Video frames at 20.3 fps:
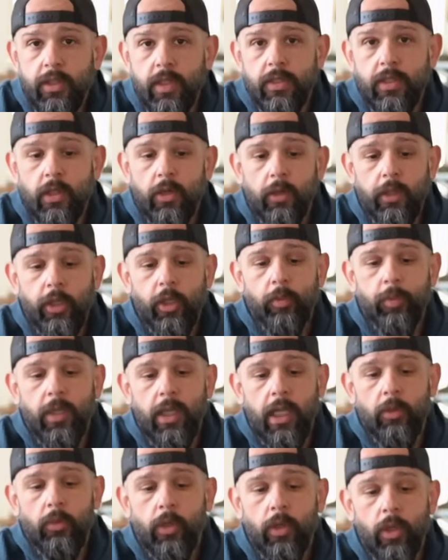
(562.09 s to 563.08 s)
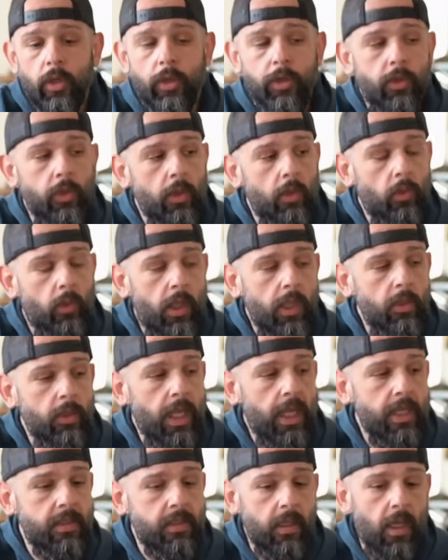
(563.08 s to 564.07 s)
this earlier, but I will go through it one
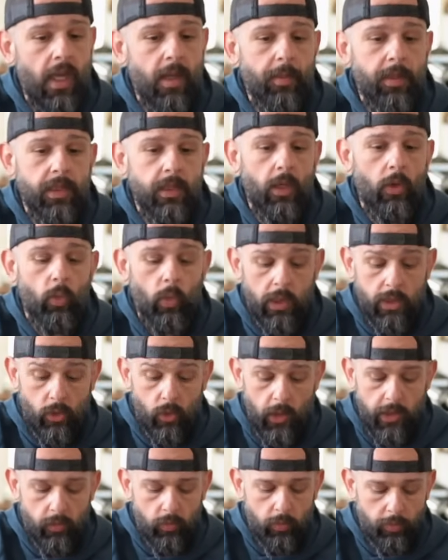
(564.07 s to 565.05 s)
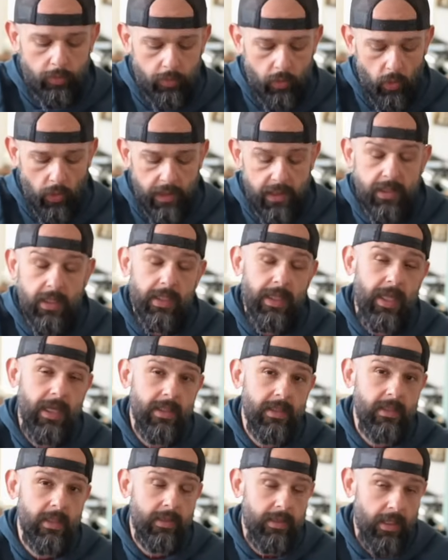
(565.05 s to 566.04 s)
last time, or one quick point, and that
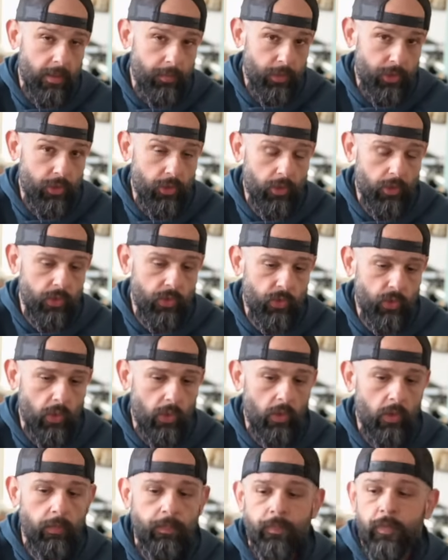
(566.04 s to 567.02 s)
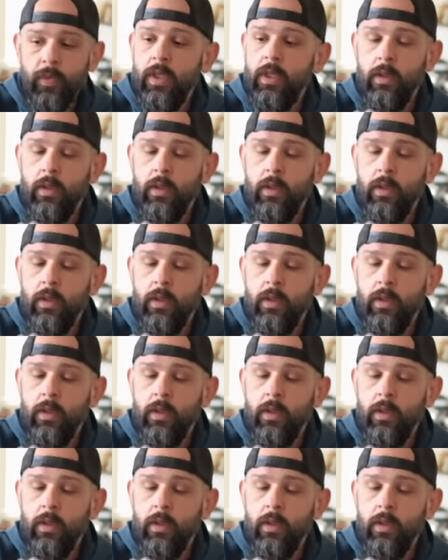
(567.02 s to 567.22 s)
is the temperature control.